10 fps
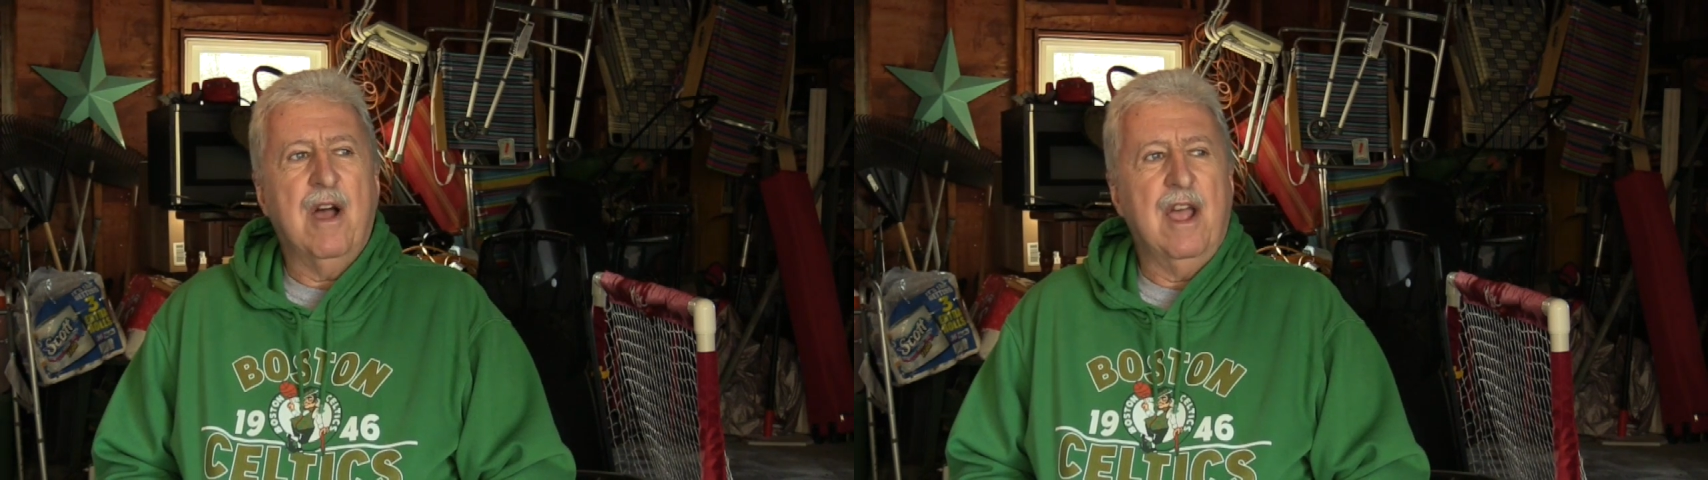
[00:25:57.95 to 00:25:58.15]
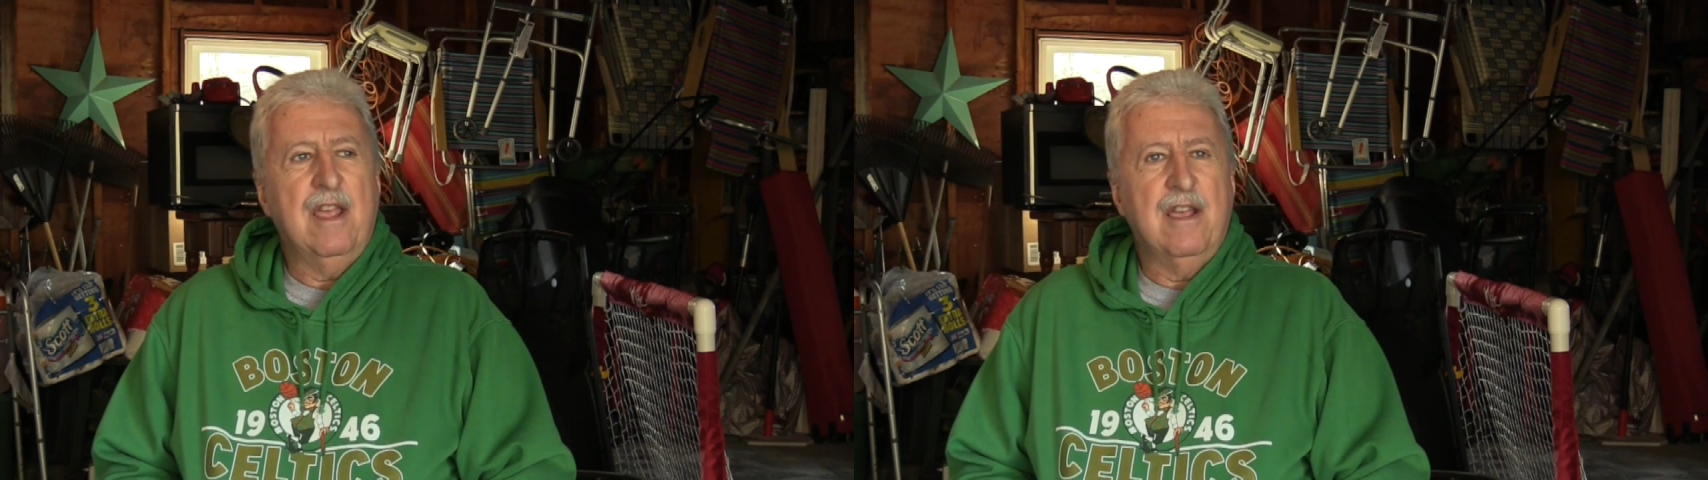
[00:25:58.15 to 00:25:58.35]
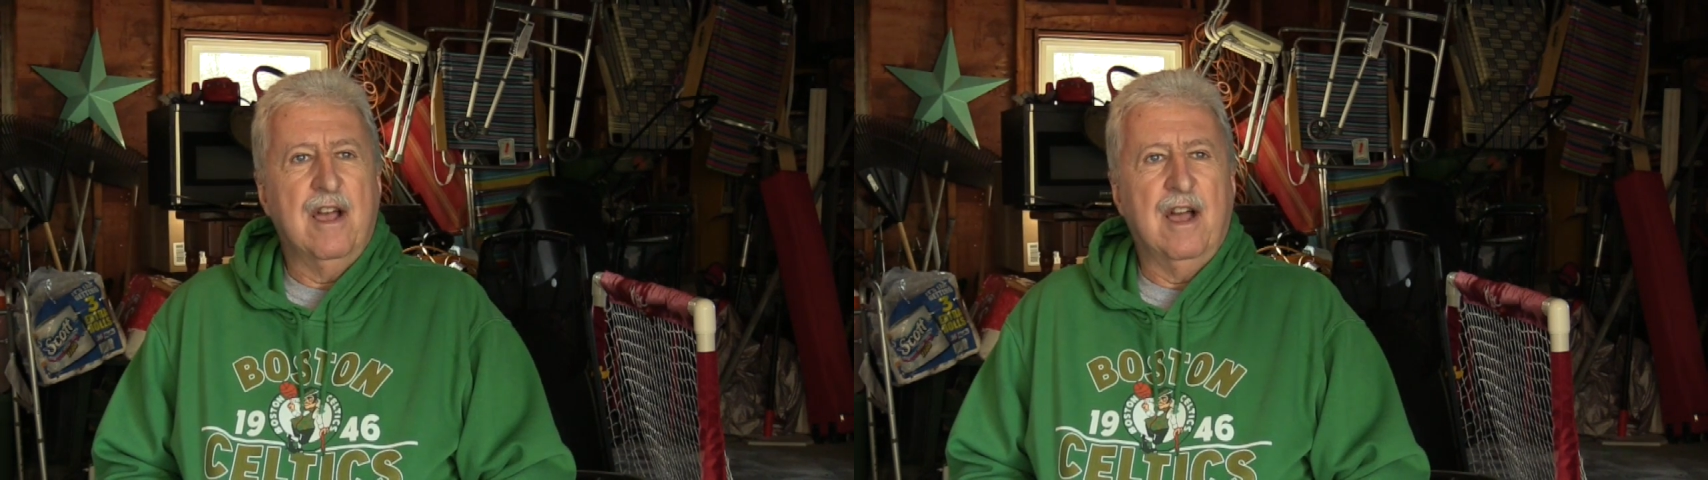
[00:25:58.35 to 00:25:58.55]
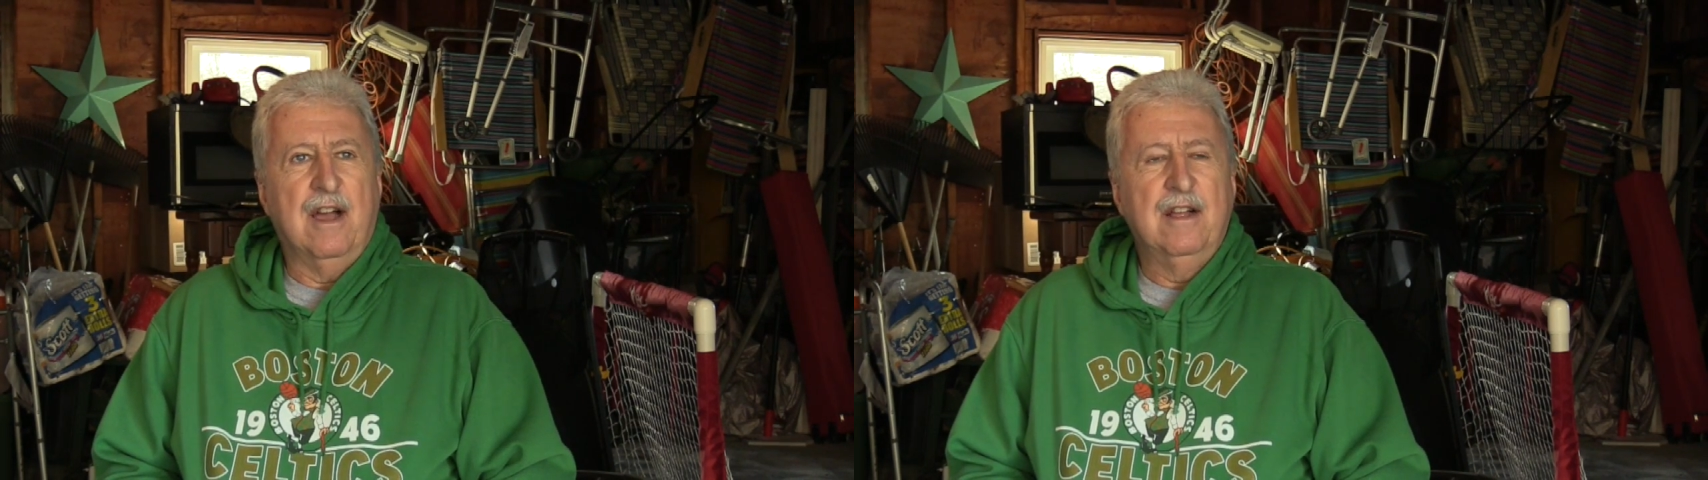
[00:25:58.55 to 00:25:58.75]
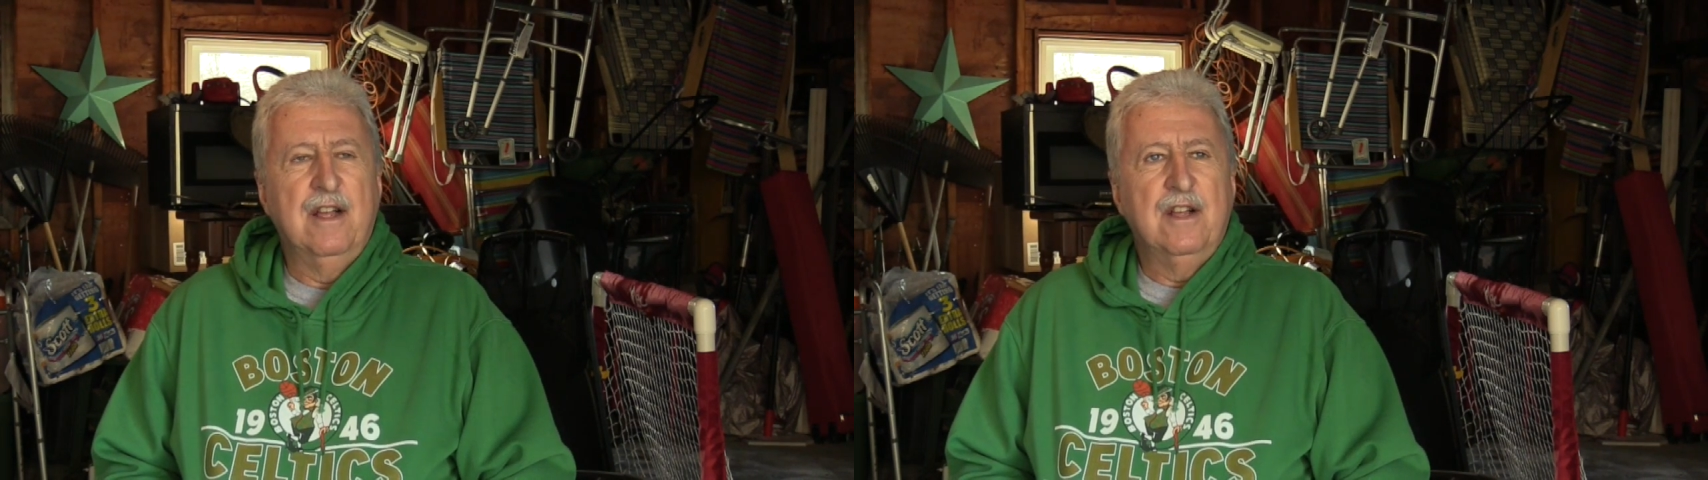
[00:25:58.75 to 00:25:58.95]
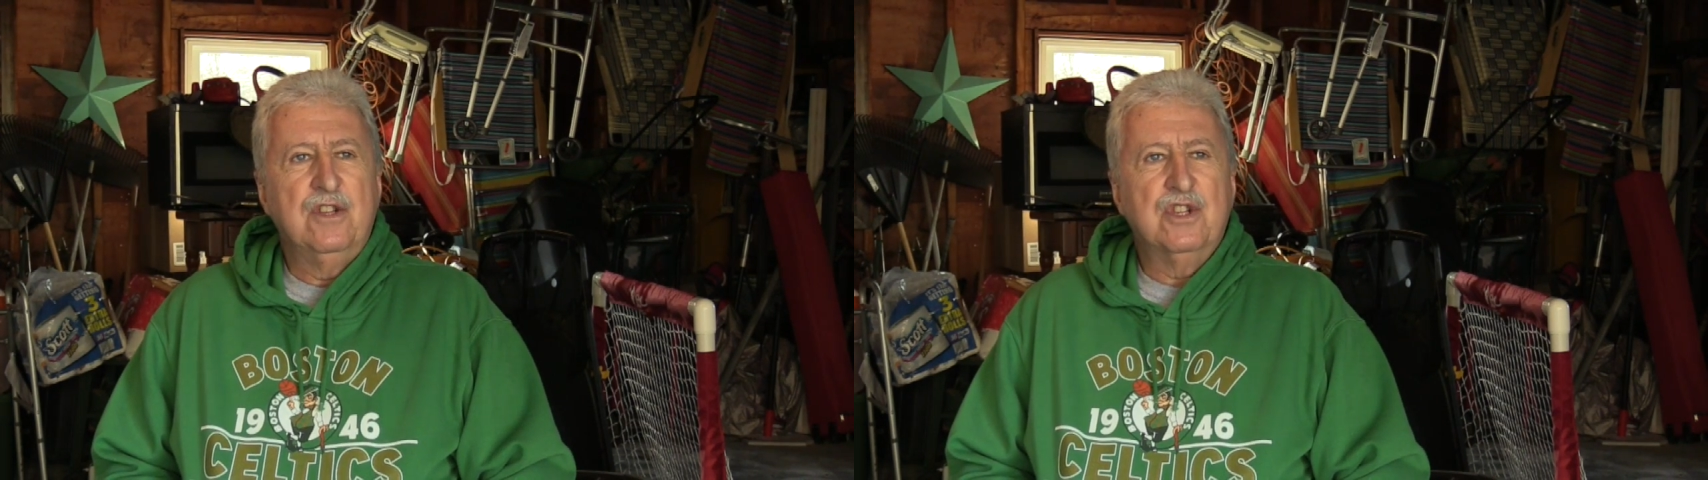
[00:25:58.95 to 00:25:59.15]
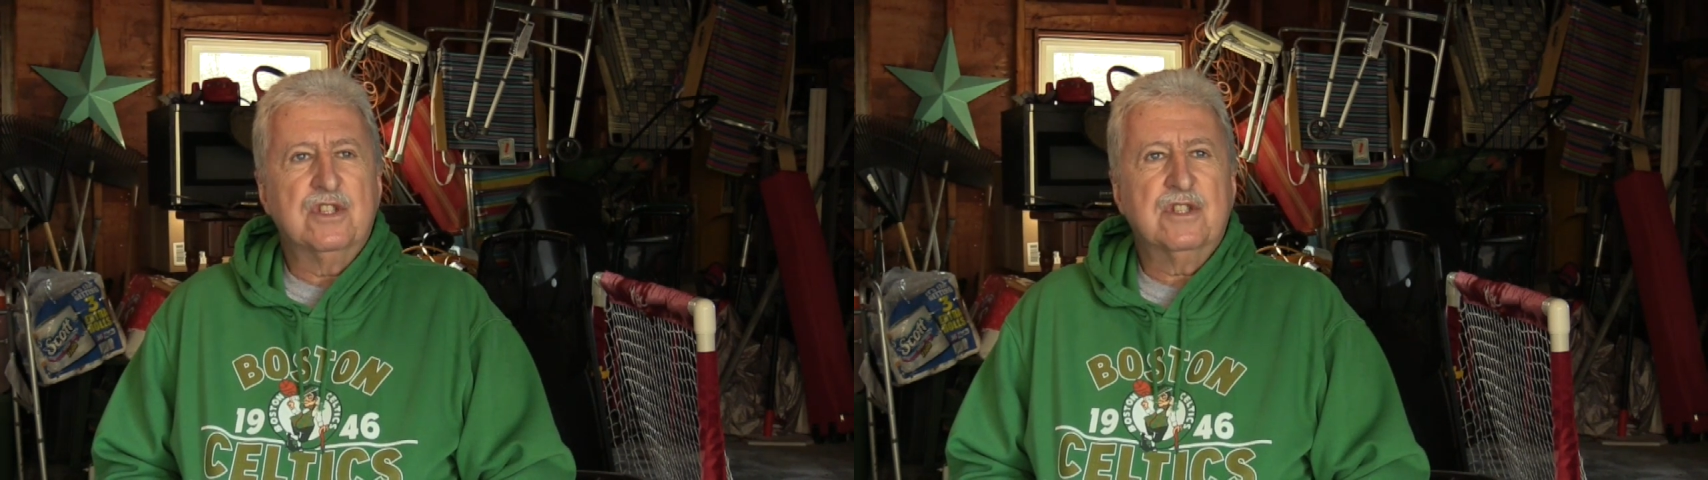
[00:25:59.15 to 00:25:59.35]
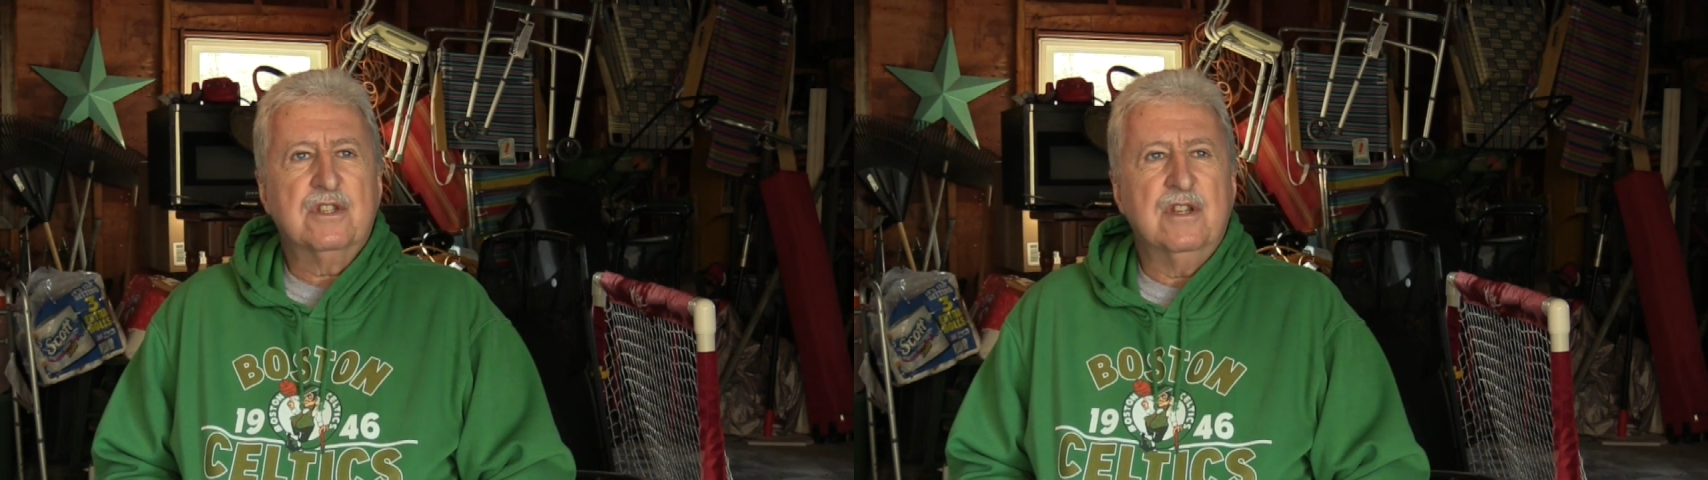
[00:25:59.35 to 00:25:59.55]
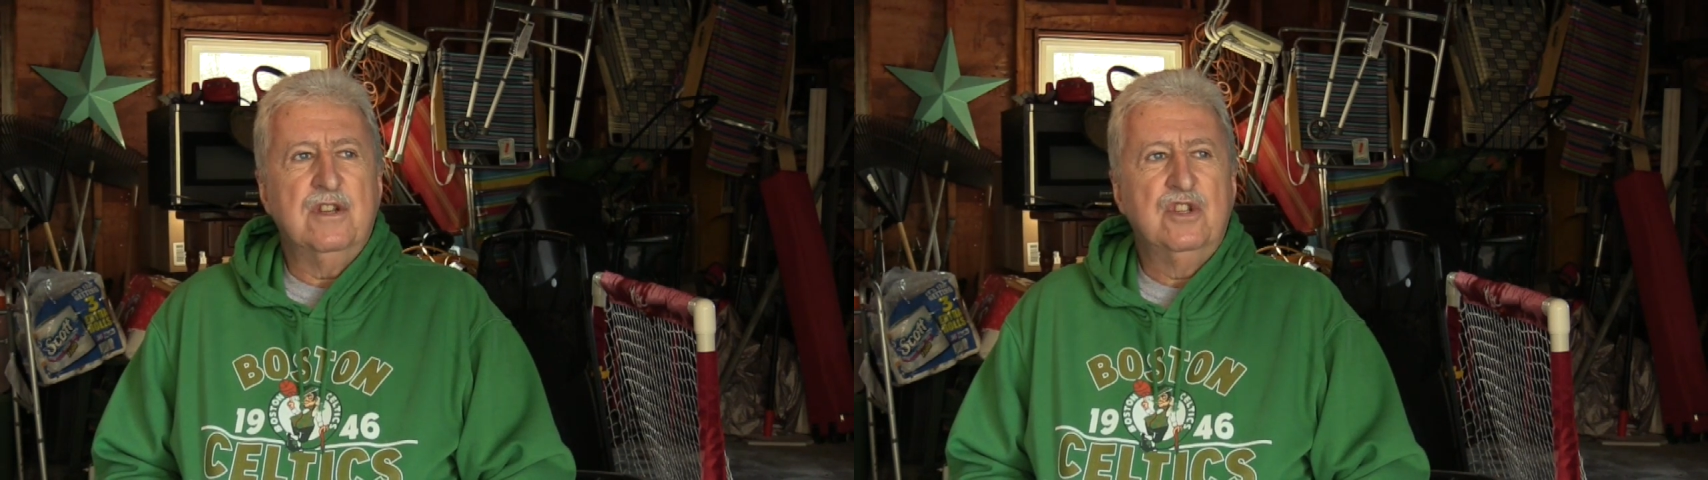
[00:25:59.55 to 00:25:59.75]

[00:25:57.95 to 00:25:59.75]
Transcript: I uh, just